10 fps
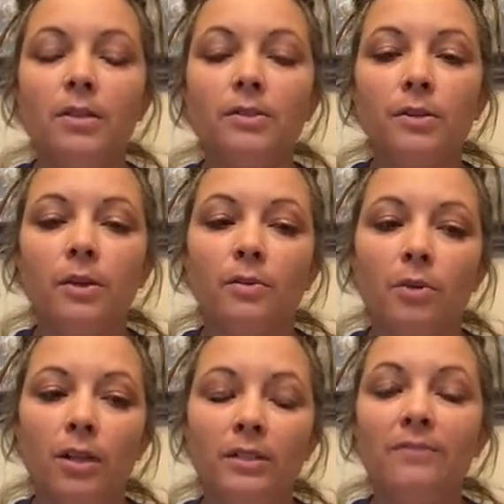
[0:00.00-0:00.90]
So
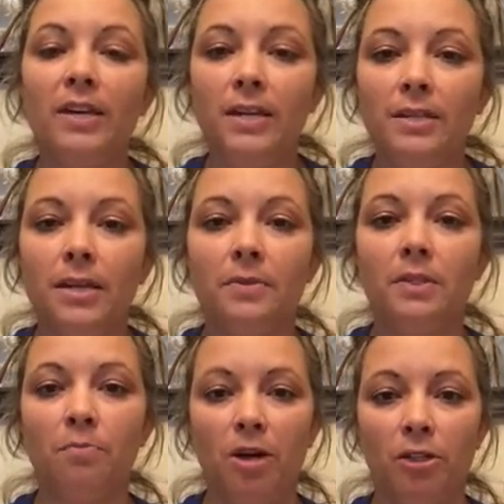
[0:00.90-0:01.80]
lots of kids on the
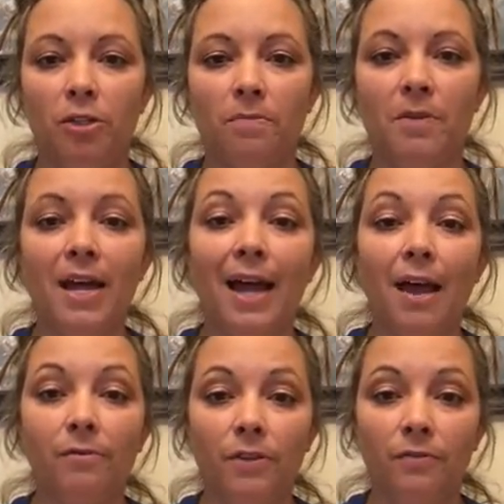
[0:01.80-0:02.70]
spectrum
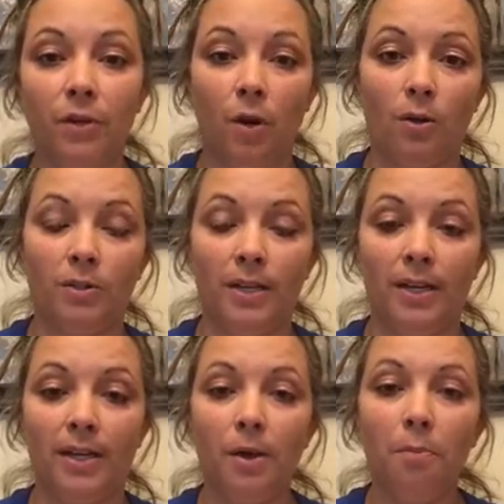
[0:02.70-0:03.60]
have
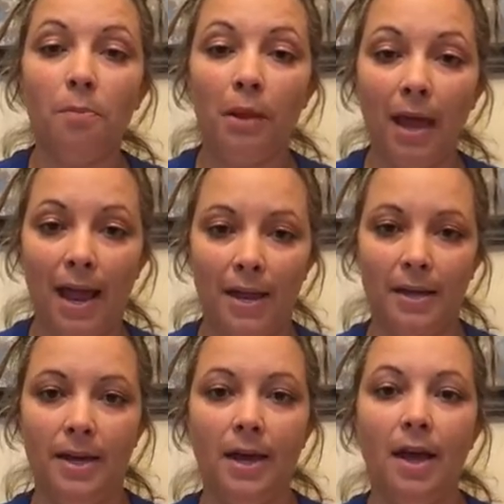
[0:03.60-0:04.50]
difficulty playing,